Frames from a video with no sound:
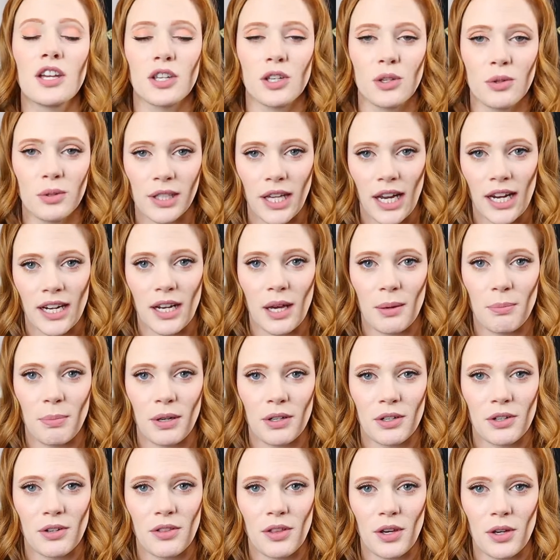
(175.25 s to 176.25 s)
You line up
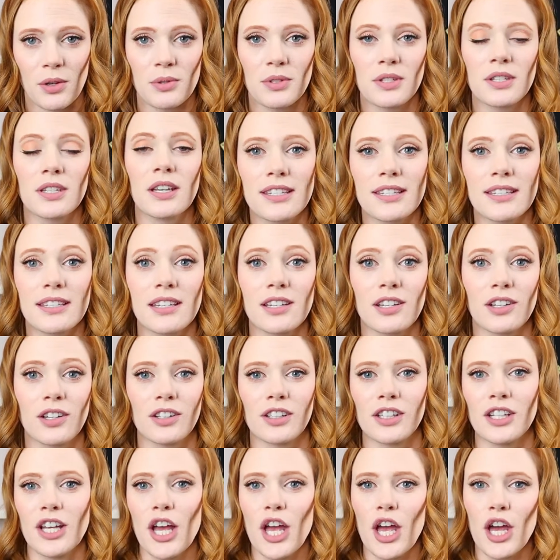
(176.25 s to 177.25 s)
under those."
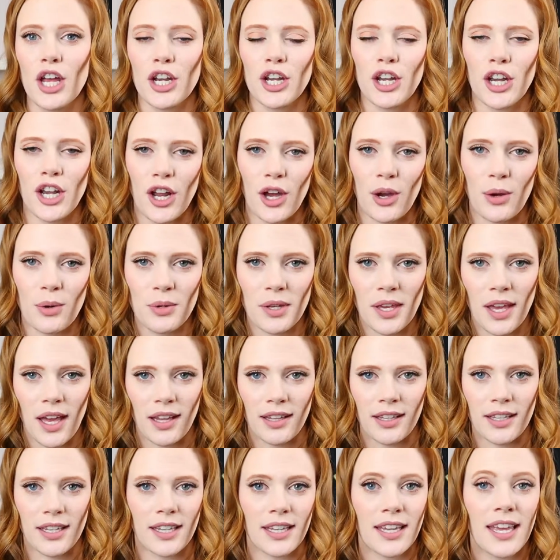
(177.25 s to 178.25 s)
Still no
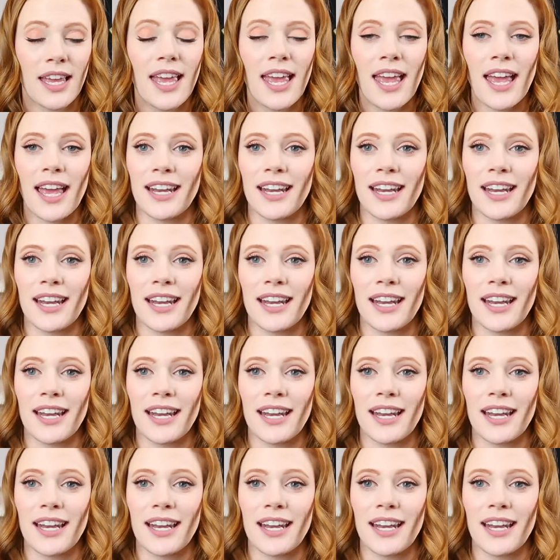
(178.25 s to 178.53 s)
yelling,